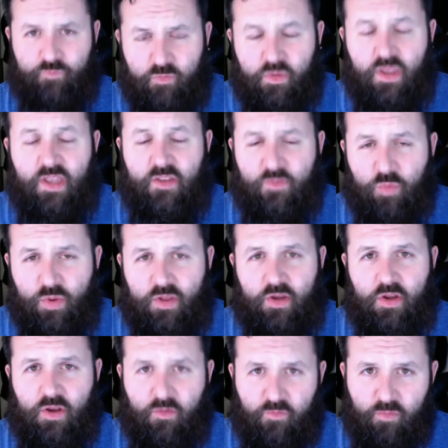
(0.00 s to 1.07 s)
It's really
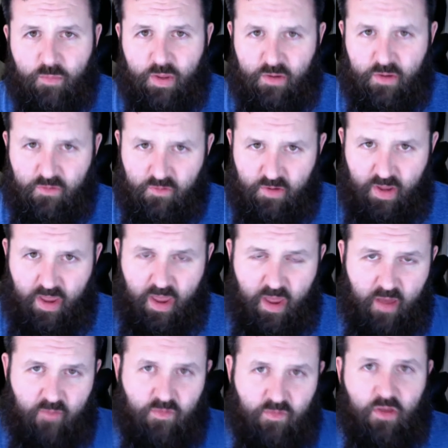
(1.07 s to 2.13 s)
good information to
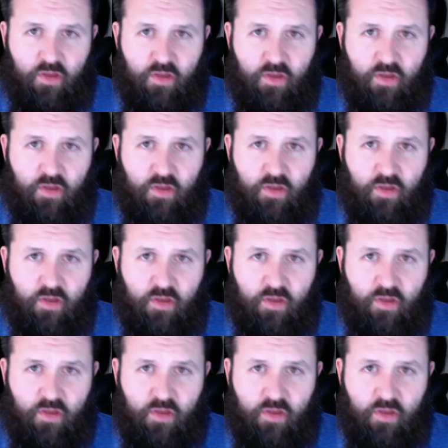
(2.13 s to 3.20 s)
have to understand the
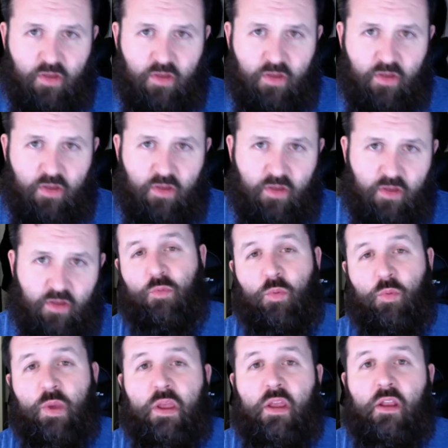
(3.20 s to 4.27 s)
concepts
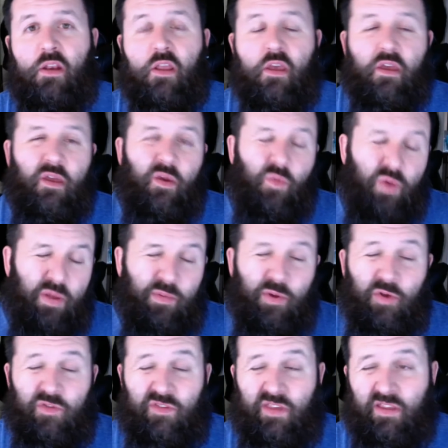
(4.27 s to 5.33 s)
between web
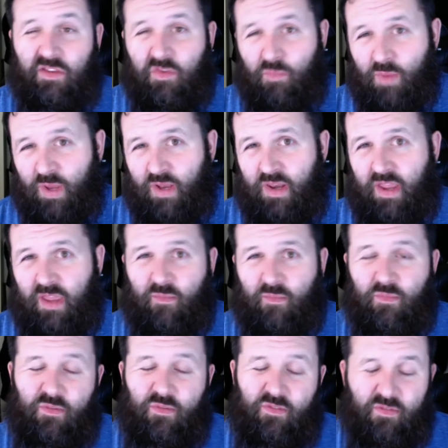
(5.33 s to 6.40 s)
hosting, domain
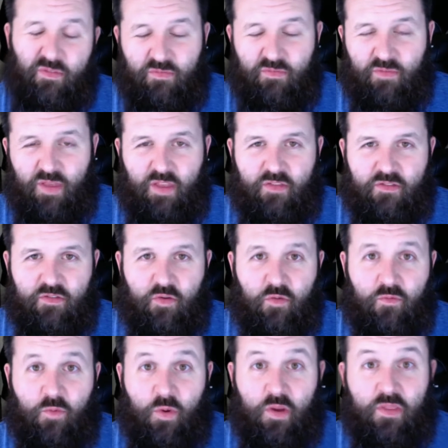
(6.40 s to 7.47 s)
names, and so
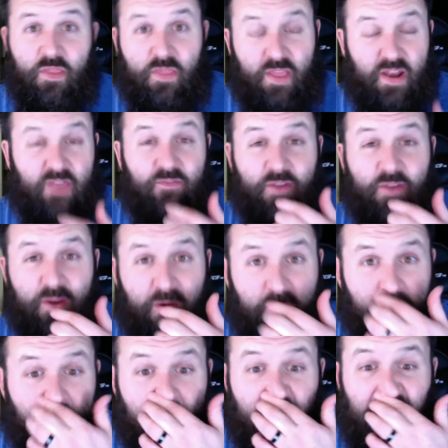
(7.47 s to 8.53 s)
forth. And then I figured
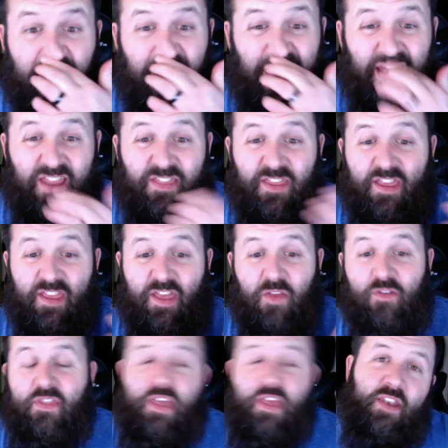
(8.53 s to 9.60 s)
anything
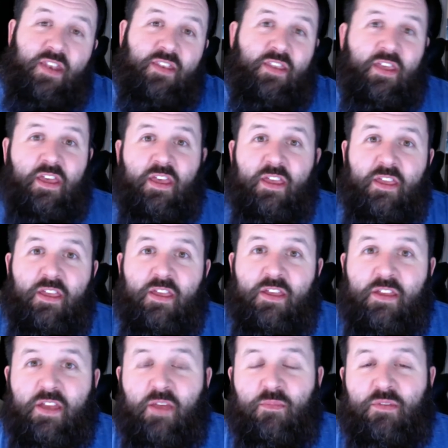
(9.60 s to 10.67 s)
else that
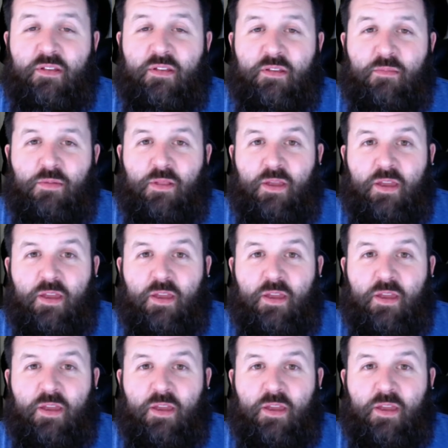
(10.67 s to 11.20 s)
comes into play,